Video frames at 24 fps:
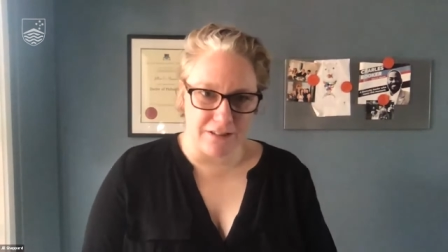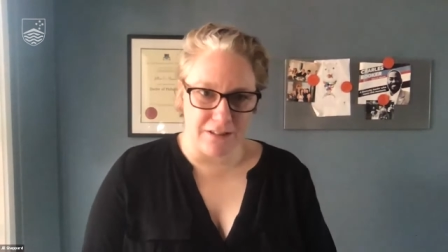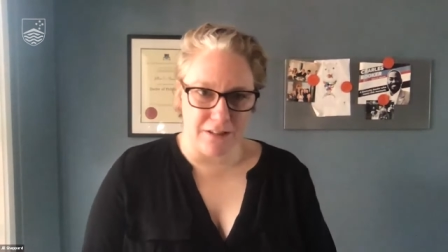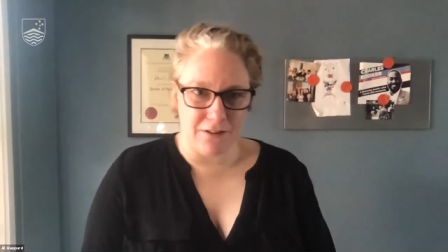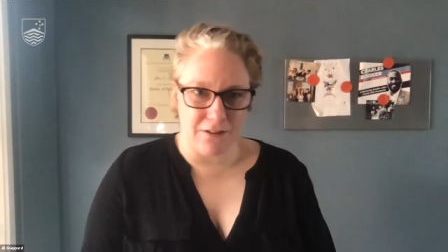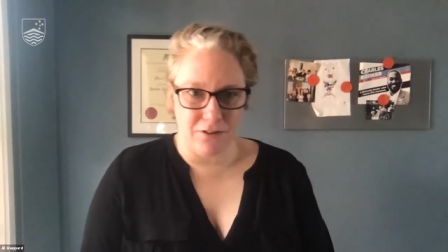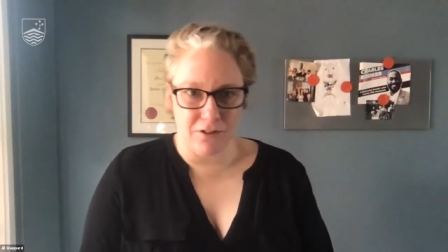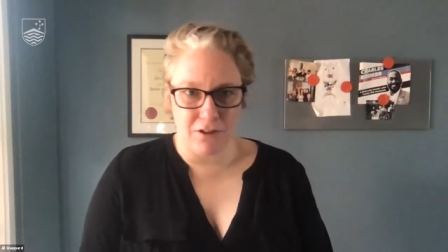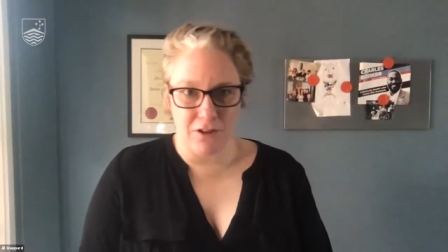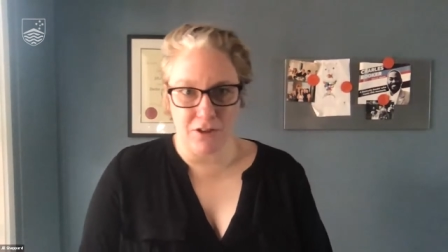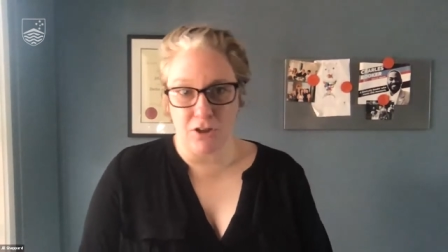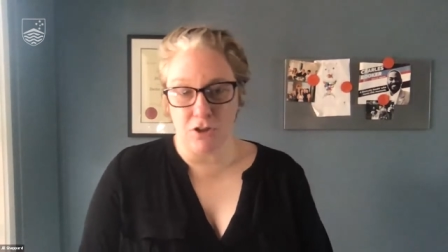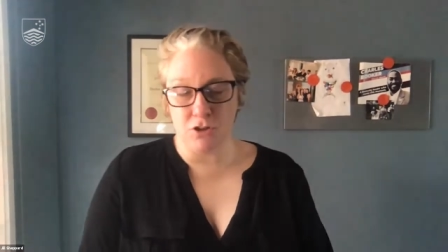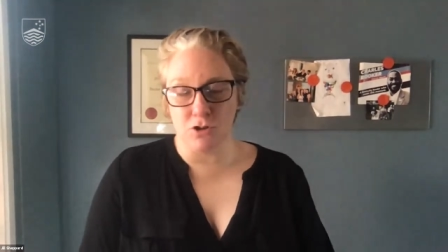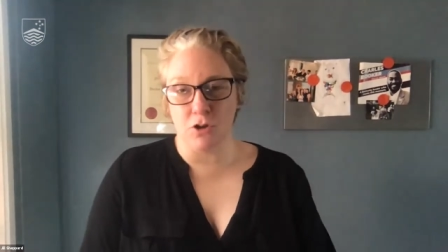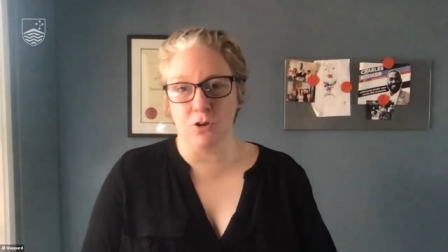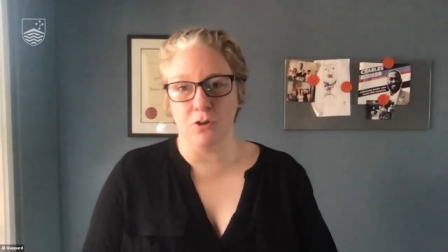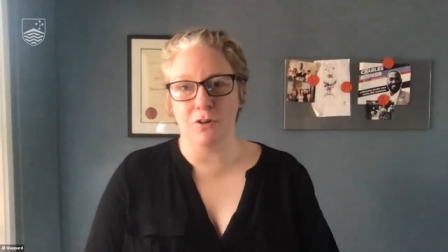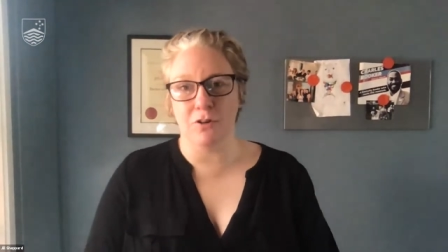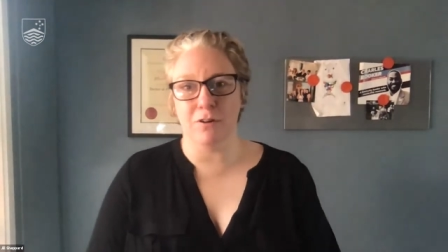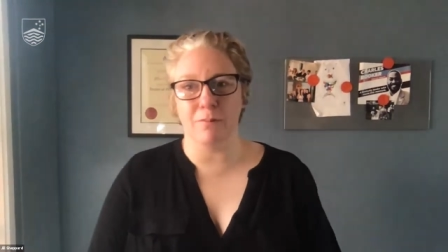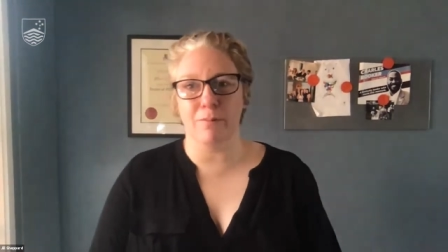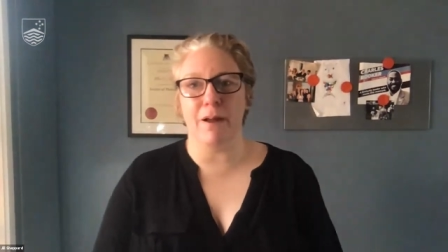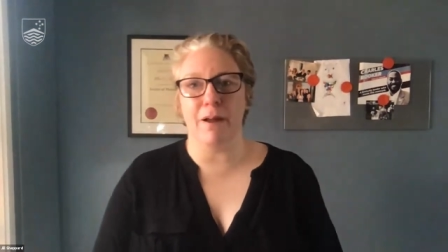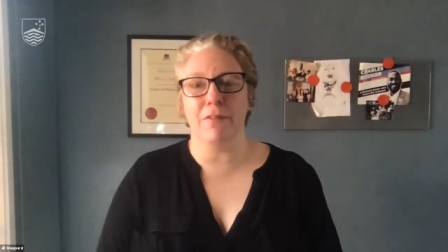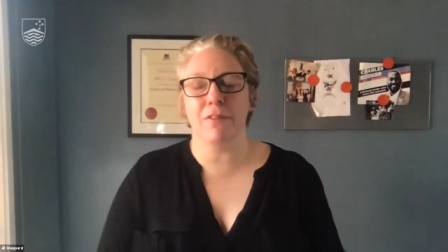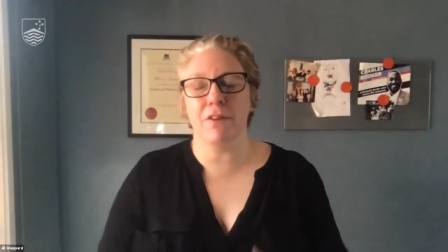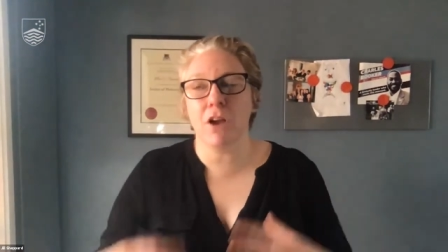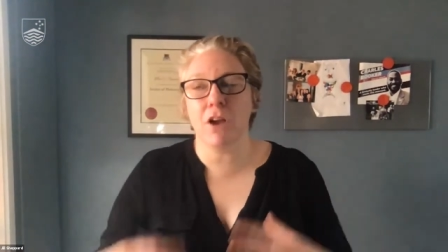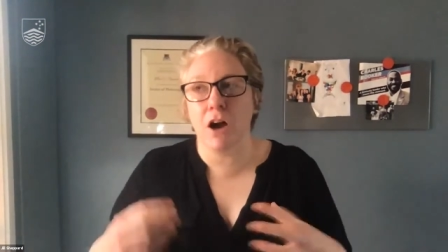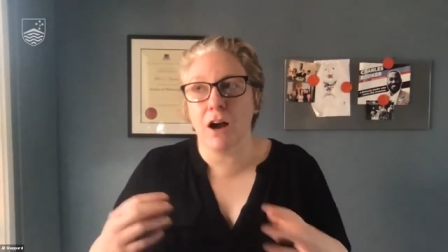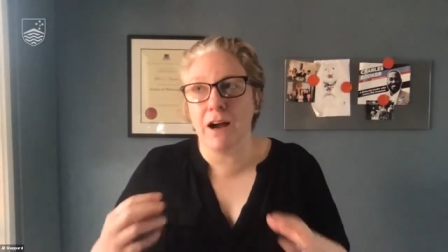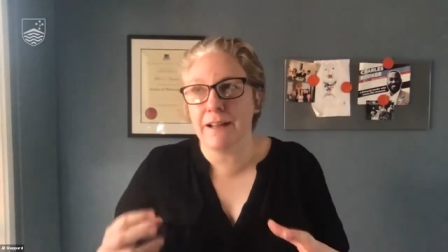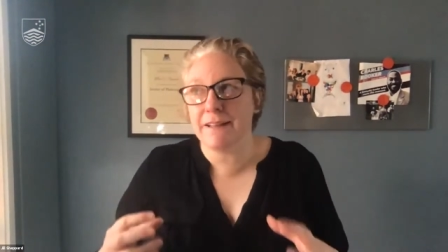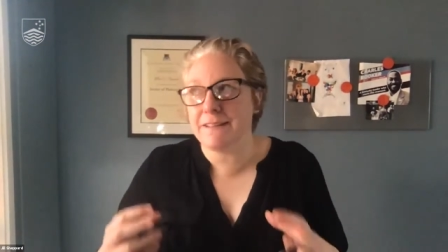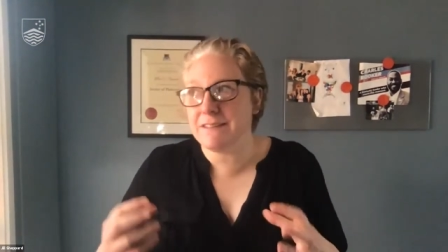that, that you're talking about, the
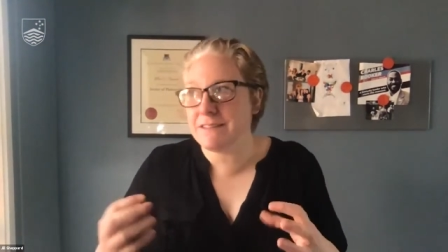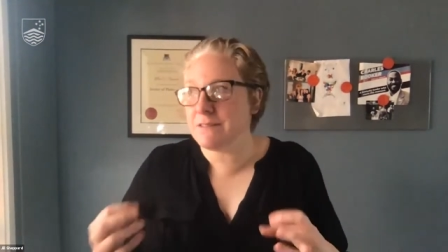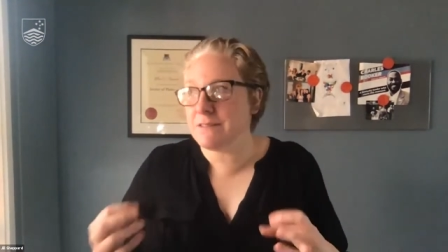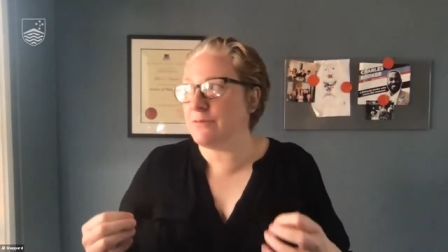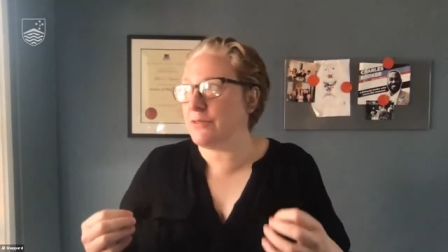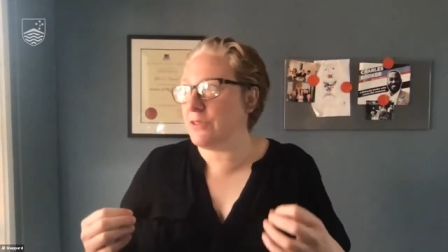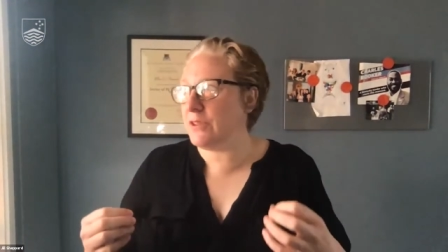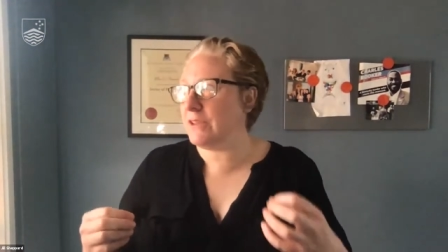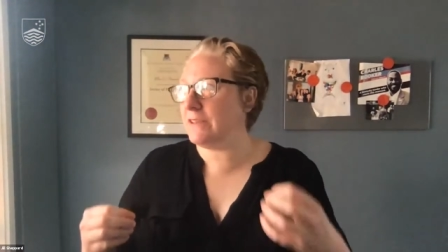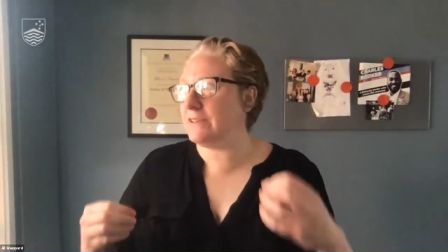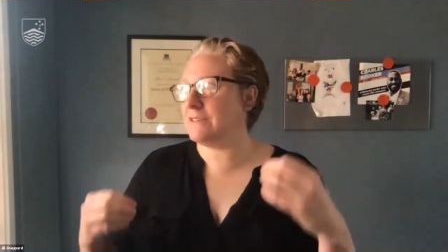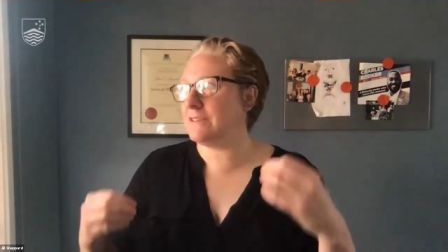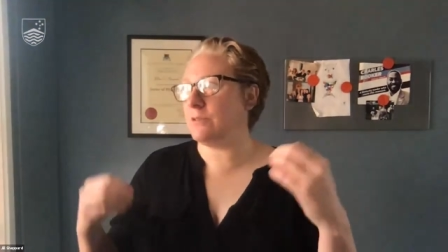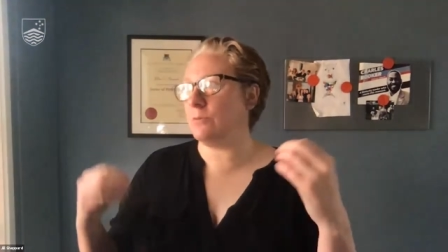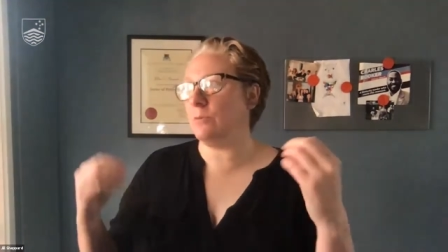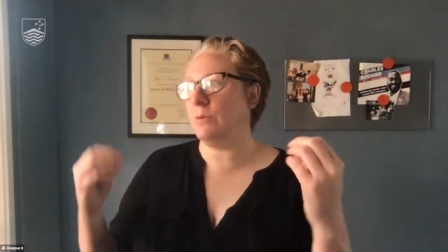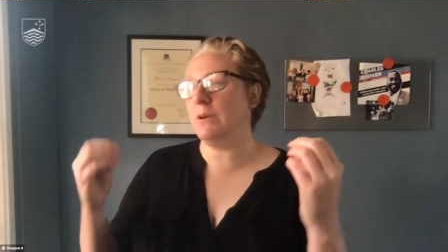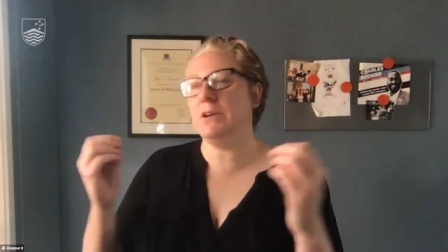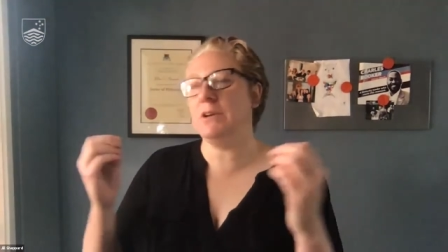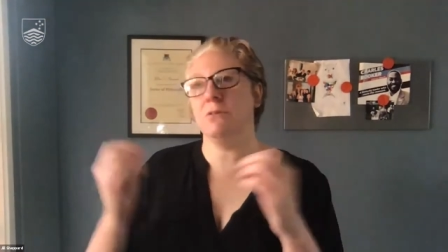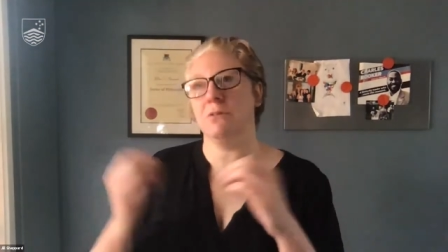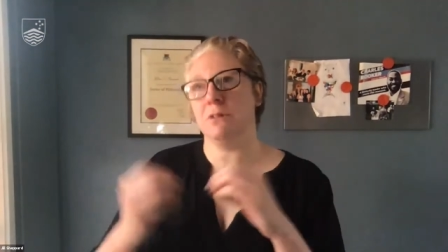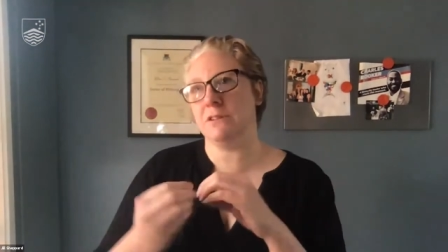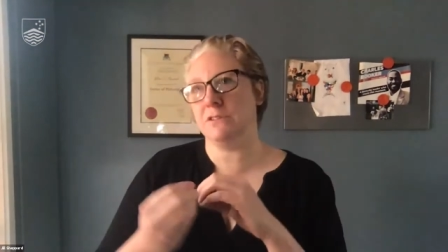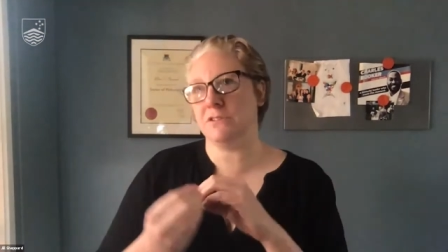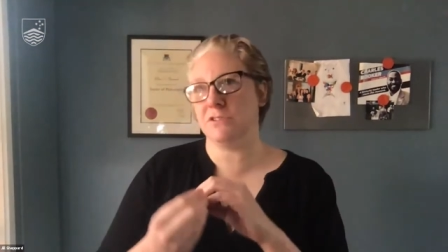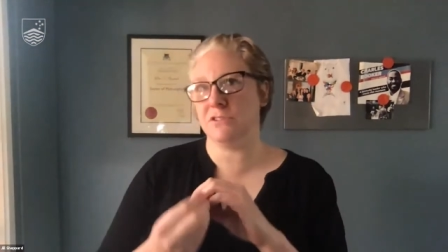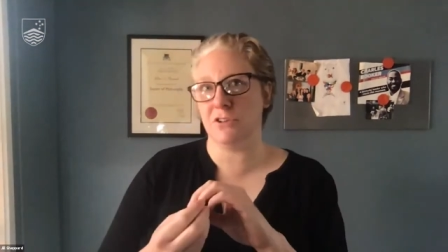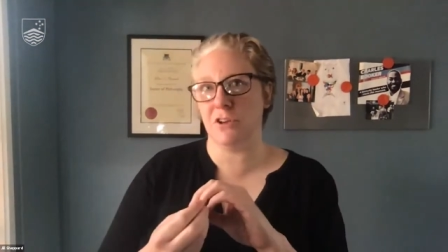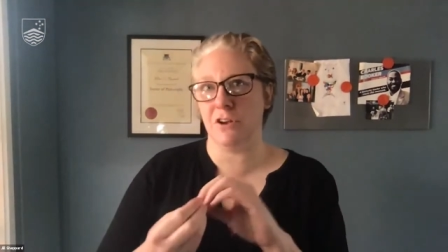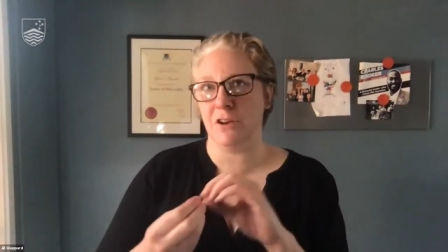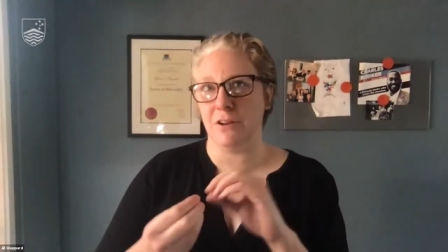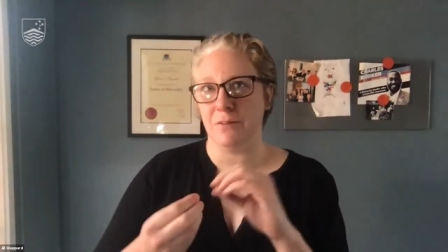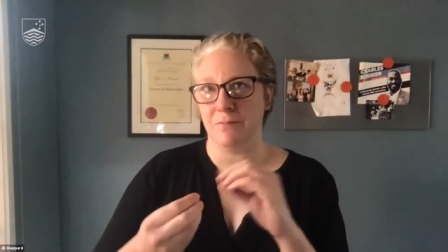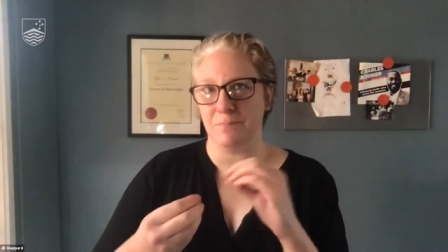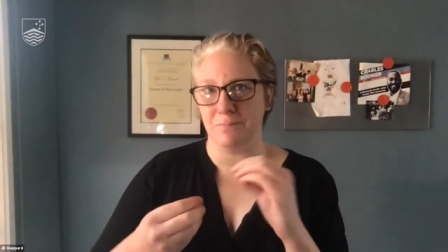kinds of things that we could
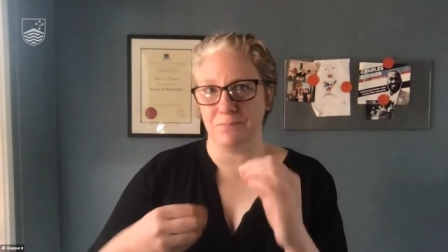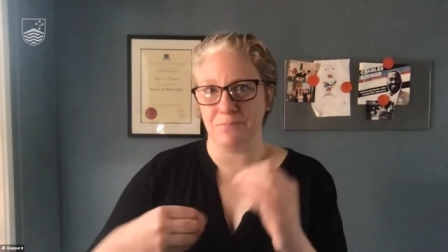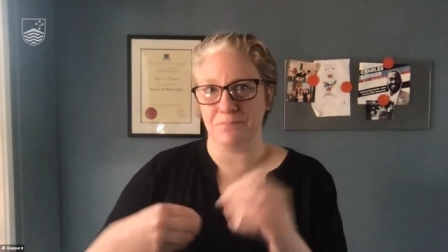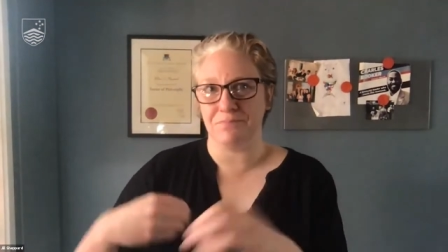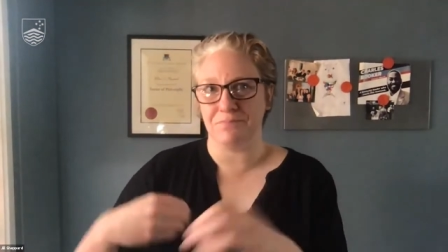insert